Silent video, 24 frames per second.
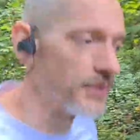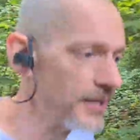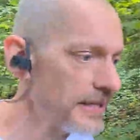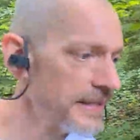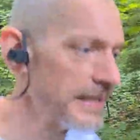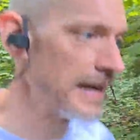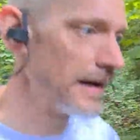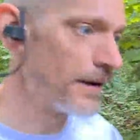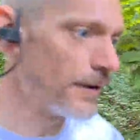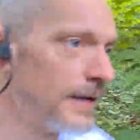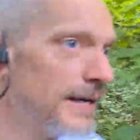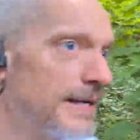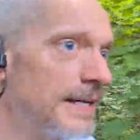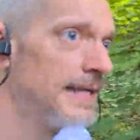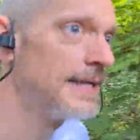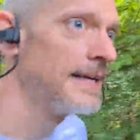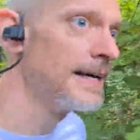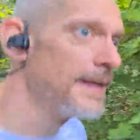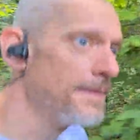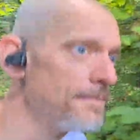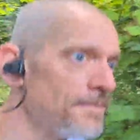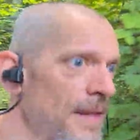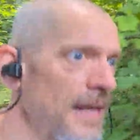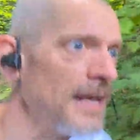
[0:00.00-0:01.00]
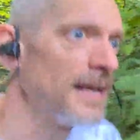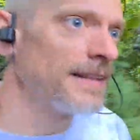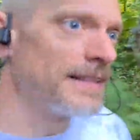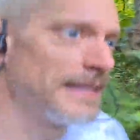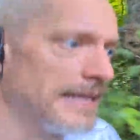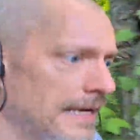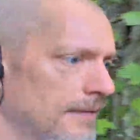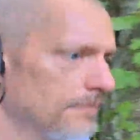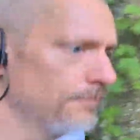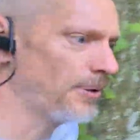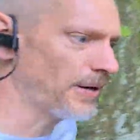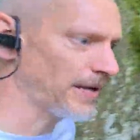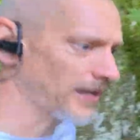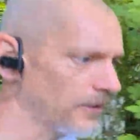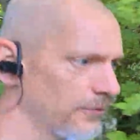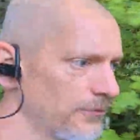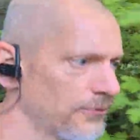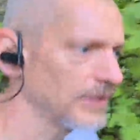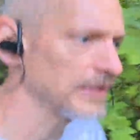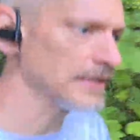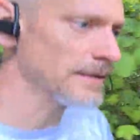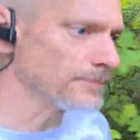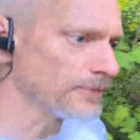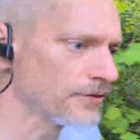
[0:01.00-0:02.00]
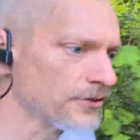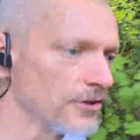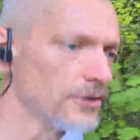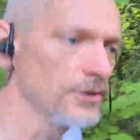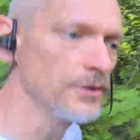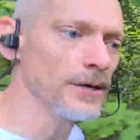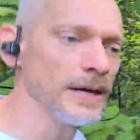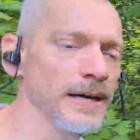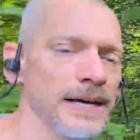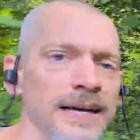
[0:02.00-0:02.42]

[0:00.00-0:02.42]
Now, the MPOW Flame 2